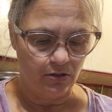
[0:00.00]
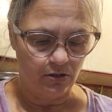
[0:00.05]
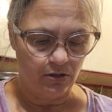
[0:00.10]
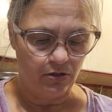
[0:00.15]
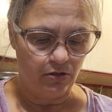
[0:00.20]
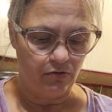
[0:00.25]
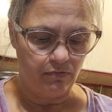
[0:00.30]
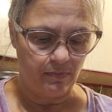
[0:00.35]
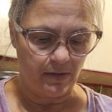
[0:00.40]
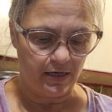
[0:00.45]

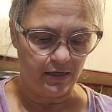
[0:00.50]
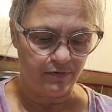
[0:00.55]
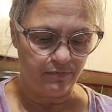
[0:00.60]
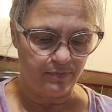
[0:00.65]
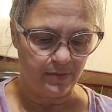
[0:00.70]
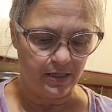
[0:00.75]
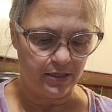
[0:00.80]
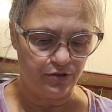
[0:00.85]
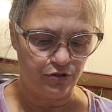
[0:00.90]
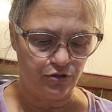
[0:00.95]
You might have
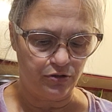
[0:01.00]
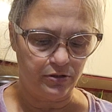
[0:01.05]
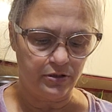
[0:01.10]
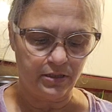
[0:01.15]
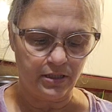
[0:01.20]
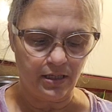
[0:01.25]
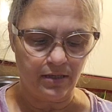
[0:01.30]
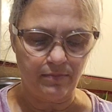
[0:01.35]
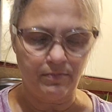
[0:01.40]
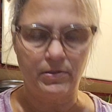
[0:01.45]
made your
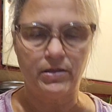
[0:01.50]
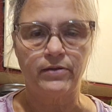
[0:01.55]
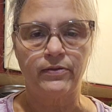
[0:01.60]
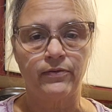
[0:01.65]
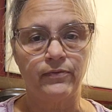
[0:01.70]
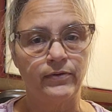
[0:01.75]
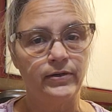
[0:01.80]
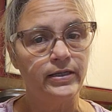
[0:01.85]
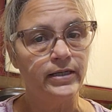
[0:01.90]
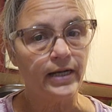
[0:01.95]
stem
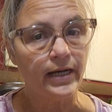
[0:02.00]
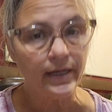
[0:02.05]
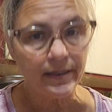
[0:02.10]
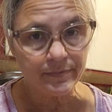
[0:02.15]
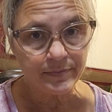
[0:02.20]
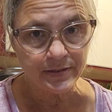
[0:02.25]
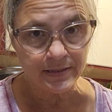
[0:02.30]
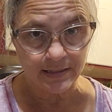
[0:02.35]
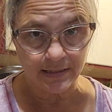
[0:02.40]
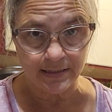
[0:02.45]
3
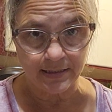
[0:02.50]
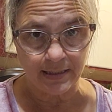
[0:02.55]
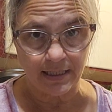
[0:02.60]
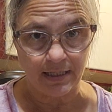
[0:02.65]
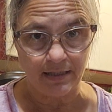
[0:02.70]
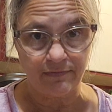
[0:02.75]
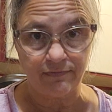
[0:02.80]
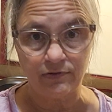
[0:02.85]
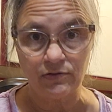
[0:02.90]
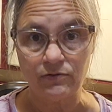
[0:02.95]
times to
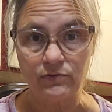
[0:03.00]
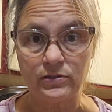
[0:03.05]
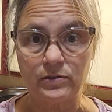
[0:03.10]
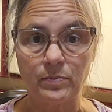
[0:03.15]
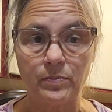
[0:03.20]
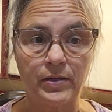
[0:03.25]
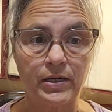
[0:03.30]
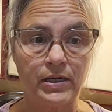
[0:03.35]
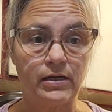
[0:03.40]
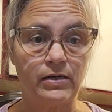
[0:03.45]
decide if you use a
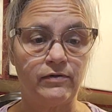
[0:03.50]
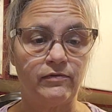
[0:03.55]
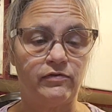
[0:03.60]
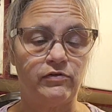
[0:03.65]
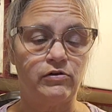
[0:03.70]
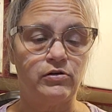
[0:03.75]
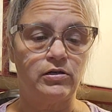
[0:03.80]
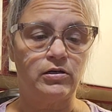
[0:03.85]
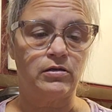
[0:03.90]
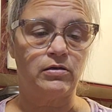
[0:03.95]
big enough
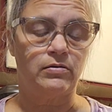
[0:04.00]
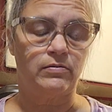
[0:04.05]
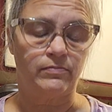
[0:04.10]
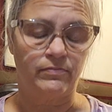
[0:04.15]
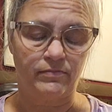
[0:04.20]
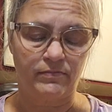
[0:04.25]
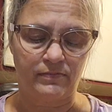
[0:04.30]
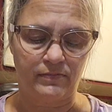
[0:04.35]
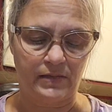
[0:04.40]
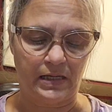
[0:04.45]
hook
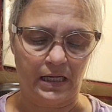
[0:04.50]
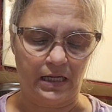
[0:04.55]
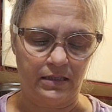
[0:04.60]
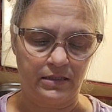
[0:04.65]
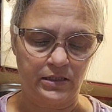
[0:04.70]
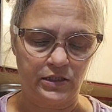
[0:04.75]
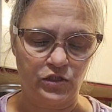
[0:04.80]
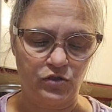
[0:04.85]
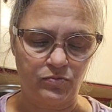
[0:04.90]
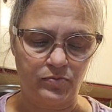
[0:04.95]
and
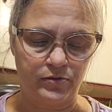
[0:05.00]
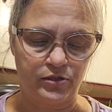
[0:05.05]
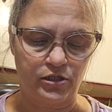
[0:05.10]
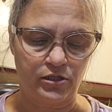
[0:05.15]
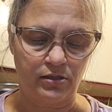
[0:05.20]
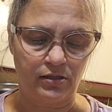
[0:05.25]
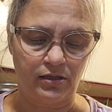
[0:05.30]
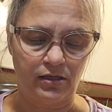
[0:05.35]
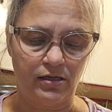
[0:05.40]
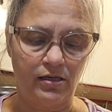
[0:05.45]
super
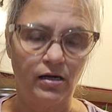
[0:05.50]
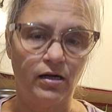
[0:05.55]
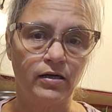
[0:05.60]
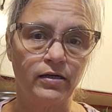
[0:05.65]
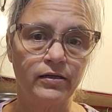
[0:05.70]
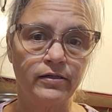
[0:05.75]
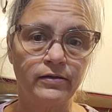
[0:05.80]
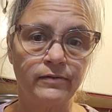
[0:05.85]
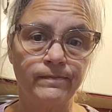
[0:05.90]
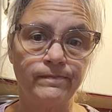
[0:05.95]
chunky
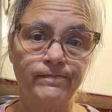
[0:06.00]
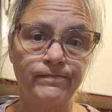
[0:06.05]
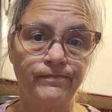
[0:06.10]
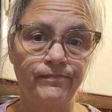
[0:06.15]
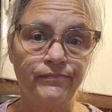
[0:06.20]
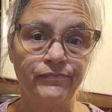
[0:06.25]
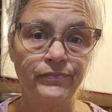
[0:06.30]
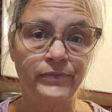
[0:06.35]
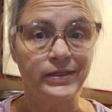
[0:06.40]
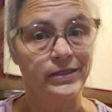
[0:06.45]
yarn.
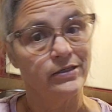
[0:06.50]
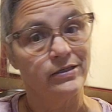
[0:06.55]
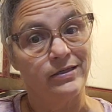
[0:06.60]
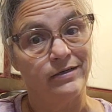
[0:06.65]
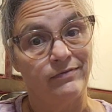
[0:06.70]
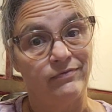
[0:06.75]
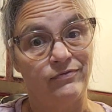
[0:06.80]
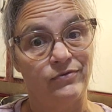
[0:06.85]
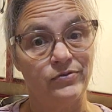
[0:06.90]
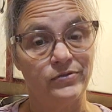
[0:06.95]
You can
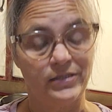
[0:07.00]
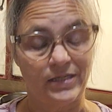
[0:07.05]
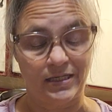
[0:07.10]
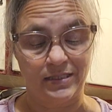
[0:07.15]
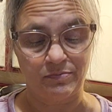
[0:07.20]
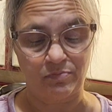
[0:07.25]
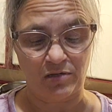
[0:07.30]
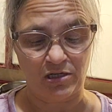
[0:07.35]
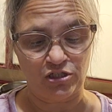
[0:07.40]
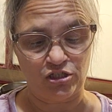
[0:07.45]
have full-size
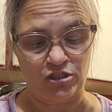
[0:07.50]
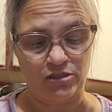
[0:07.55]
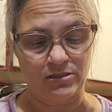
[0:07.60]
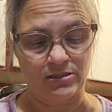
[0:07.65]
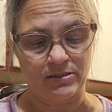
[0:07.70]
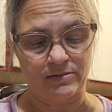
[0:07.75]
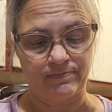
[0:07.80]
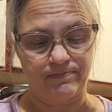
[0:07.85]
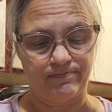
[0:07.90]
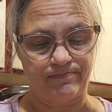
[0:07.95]
plushies.